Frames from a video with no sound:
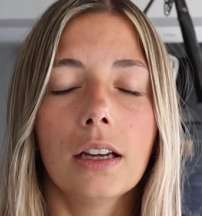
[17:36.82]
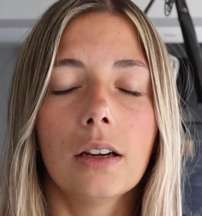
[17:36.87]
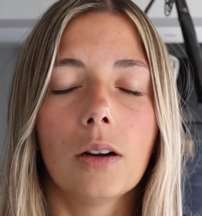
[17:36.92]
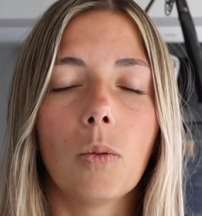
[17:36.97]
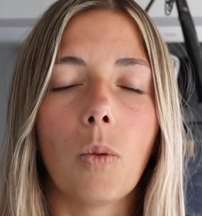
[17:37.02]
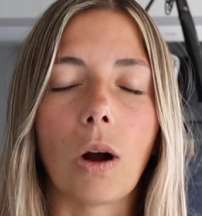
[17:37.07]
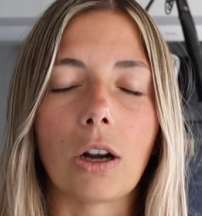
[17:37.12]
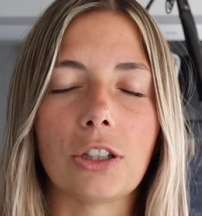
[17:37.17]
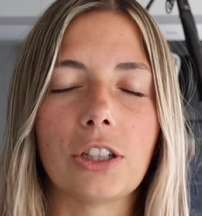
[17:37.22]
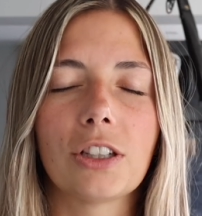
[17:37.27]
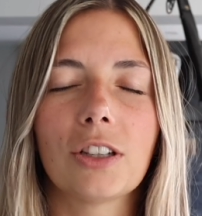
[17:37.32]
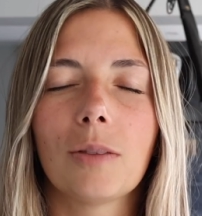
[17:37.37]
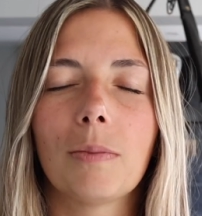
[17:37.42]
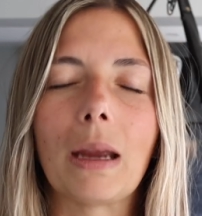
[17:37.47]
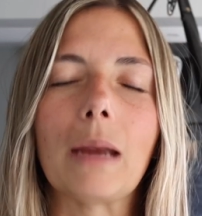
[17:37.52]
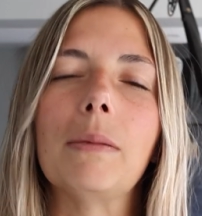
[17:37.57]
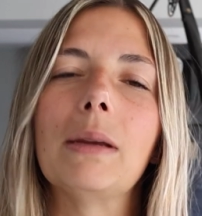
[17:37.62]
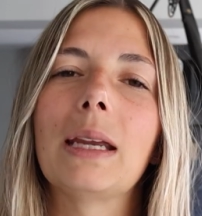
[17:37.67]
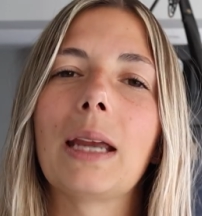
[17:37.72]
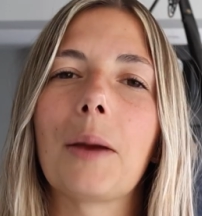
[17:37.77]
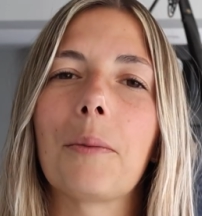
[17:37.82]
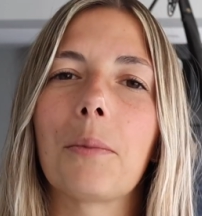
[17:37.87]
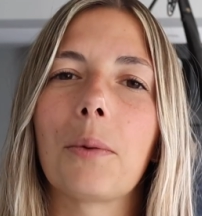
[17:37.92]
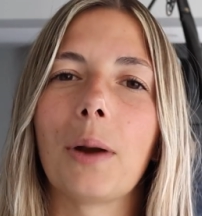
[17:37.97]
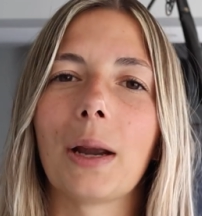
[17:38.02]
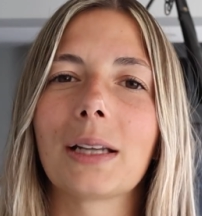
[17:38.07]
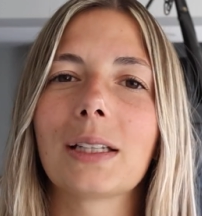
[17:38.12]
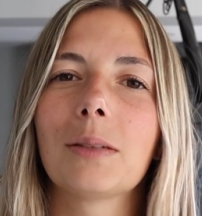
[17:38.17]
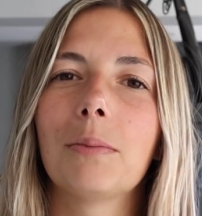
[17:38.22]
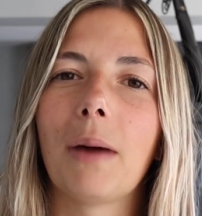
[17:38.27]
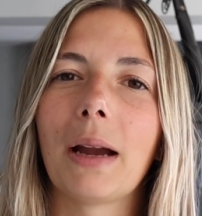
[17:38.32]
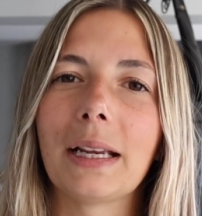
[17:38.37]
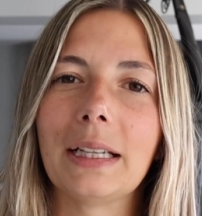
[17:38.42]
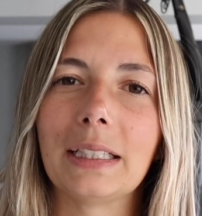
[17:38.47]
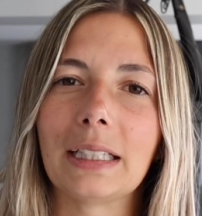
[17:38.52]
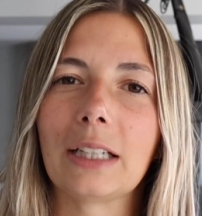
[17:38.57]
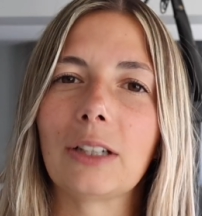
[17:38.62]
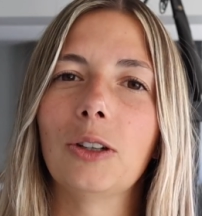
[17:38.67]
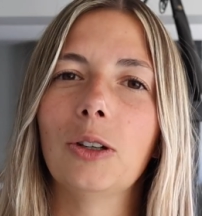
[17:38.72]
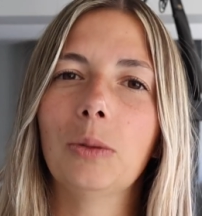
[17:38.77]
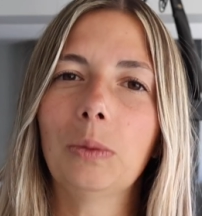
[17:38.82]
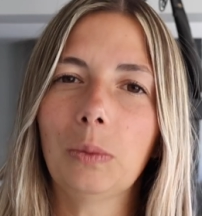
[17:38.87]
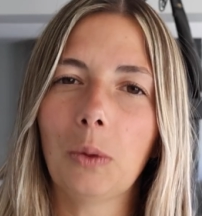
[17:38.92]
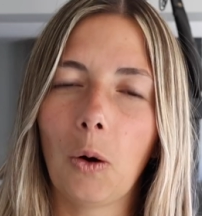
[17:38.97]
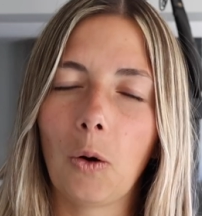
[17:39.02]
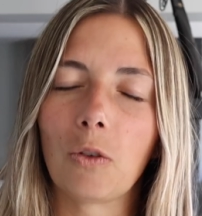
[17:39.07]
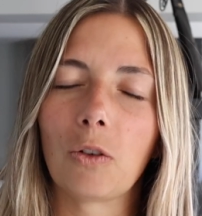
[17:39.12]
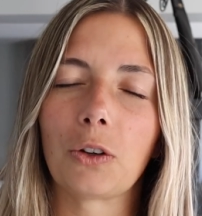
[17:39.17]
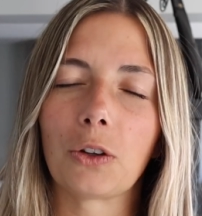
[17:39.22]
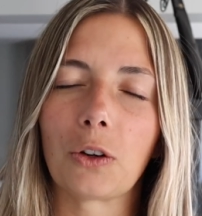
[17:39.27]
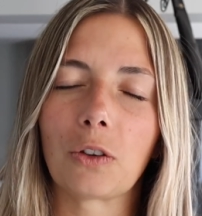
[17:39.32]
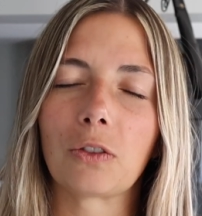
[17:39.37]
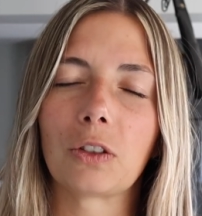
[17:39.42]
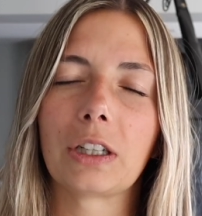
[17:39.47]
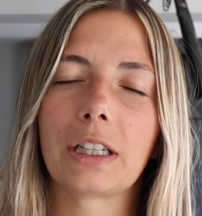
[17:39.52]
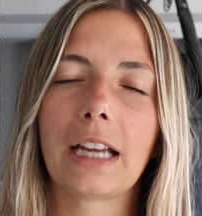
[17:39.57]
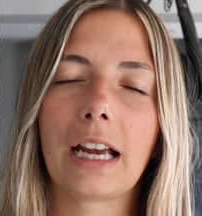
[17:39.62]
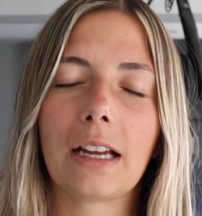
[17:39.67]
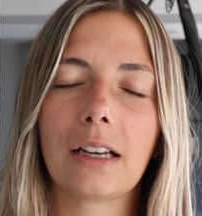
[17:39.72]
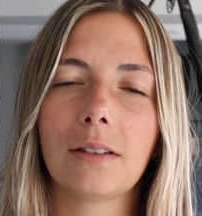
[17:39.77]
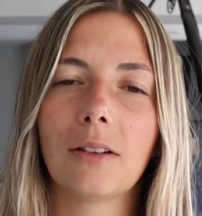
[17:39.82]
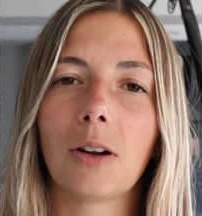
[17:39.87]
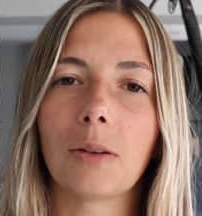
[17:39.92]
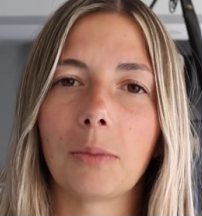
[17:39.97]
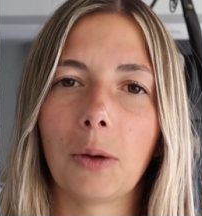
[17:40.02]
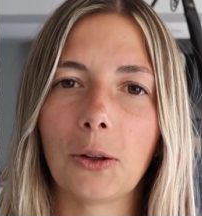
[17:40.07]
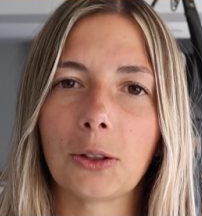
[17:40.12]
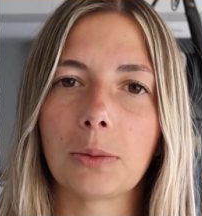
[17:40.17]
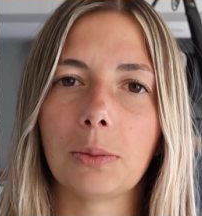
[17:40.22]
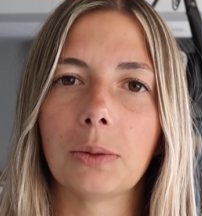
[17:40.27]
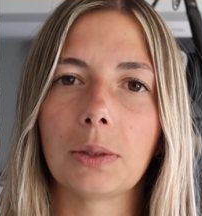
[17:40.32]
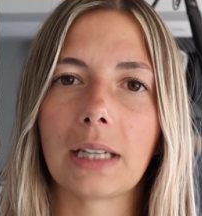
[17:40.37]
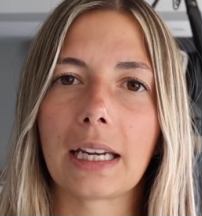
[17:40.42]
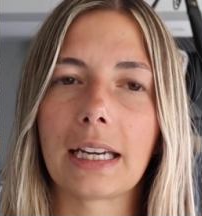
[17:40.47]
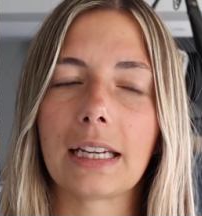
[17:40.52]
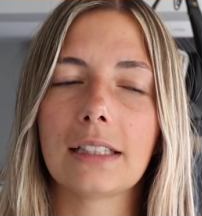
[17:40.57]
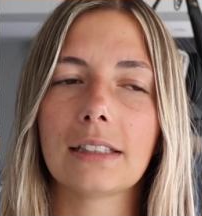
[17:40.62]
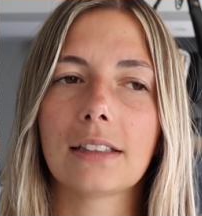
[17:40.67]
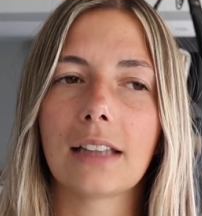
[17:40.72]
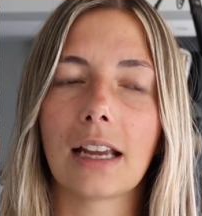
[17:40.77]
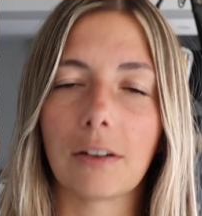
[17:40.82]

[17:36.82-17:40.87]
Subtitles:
Watching your baby get pricked by a needle over and over again on multiple days,